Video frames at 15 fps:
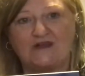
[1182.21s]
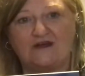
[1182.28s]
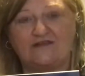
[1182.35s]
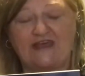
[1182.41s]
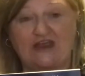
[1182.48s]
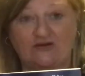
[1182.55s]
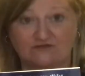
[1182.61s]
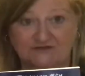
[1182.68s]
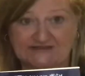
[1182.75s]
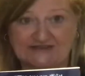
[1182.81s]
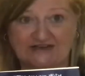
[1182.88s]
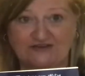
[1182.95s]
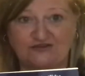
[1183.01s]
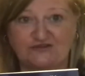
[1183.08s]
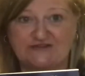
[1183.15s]
the Herald
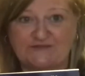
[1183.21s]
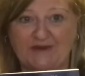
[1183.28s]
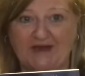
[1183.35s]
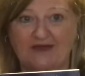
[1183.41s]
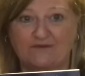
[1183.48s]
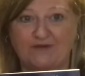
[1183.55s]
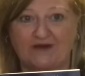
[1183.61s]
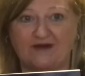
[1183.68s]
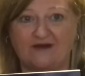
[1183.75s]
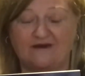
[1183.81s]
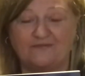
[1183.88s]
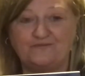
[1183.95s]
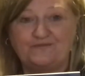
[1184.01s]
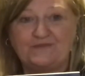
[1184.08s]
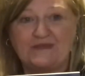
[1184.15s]
Sun newspaper,
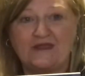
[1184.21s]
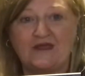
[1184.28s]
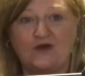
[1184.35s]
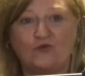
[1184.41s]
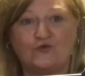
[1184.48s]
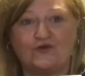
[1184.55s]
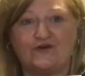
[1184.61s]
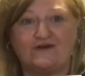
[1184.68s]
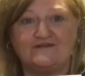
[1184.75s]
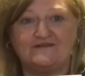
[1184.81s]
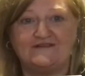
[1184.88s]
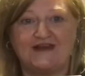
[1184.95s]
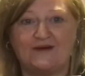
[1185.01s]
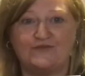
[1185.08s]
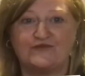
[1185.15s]
we're
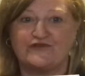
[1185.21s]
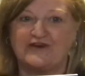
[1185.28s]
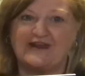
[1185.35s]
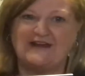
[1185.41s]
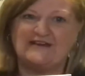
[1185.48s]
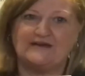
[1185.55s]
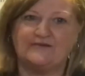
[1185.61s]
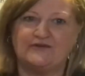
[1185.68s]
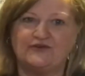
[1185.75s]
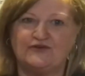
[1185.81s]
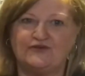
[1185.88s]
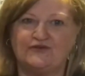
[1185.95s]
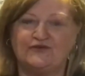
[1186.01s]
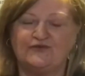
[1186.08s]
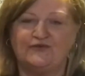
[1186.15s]
on
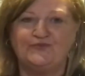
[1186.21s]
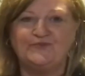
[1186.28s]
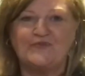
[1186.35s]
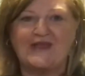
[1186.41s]
3AW,